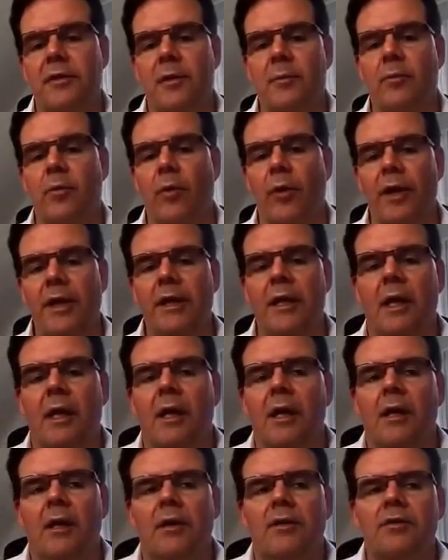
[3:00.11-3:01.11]
point.
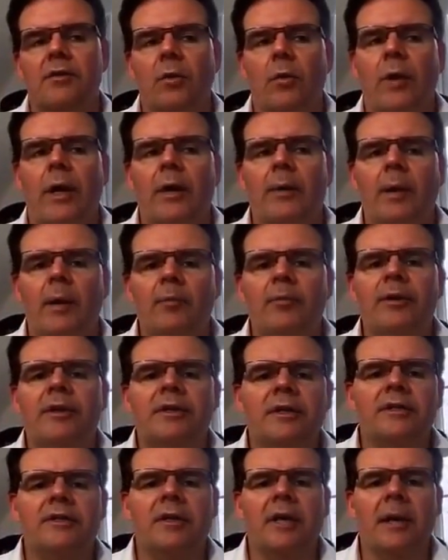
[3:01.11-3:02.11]
So why do I bring
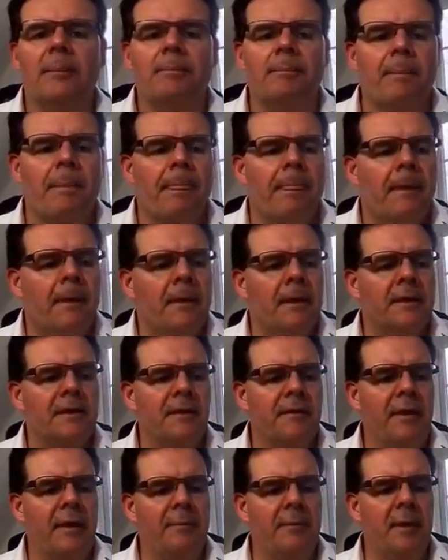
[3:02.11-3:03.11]
this up? Because
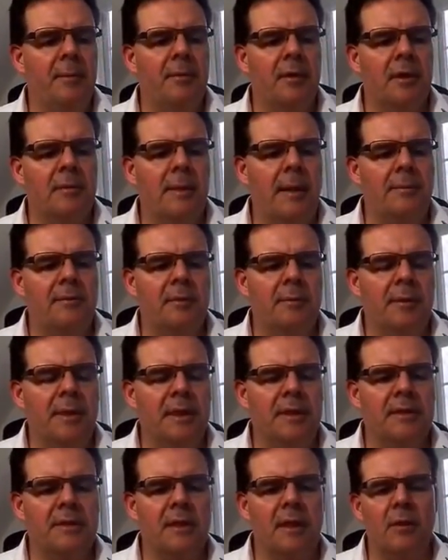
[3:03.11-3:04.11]
I've had people come up to me
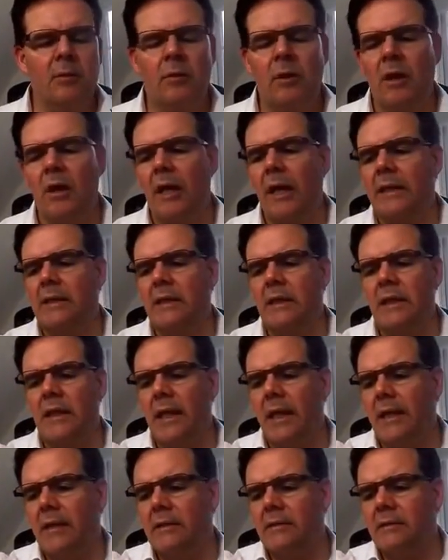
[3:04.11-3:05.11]
and say, well, I can
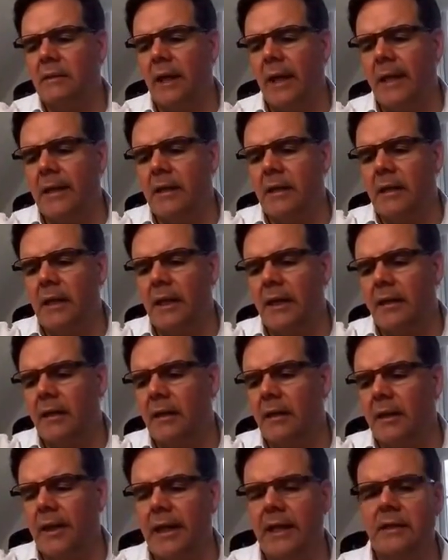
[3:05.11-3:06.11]
get a
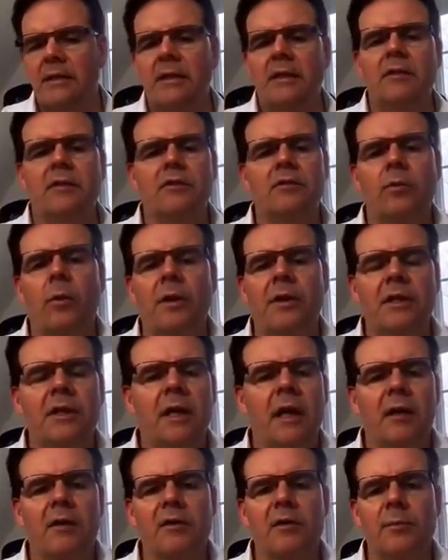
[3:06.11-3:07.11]
$18 or
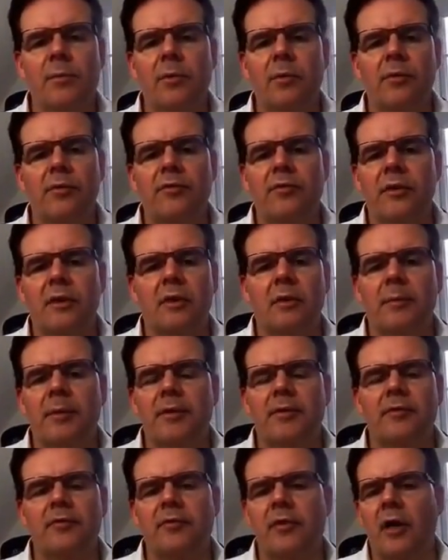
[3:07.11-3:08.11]
$20 spool of
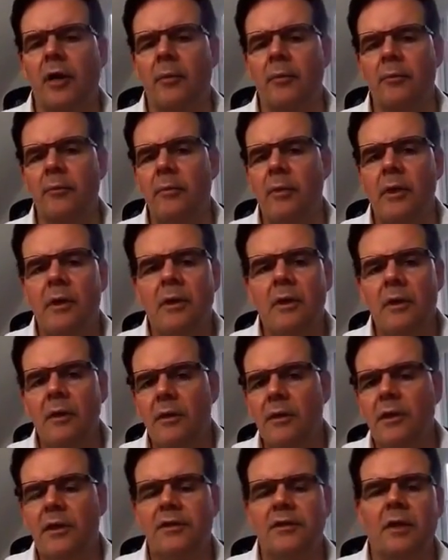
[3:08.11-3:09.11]
filament from
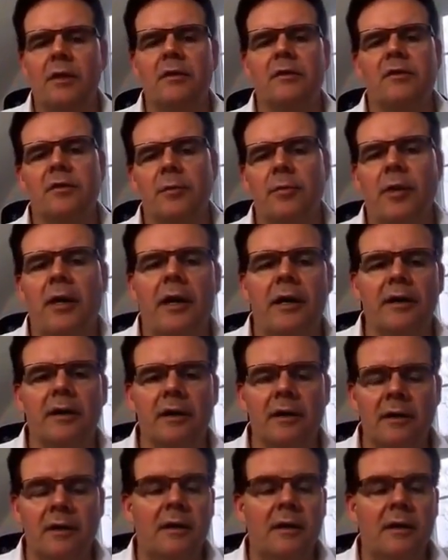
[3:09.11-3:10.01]
this other supplier.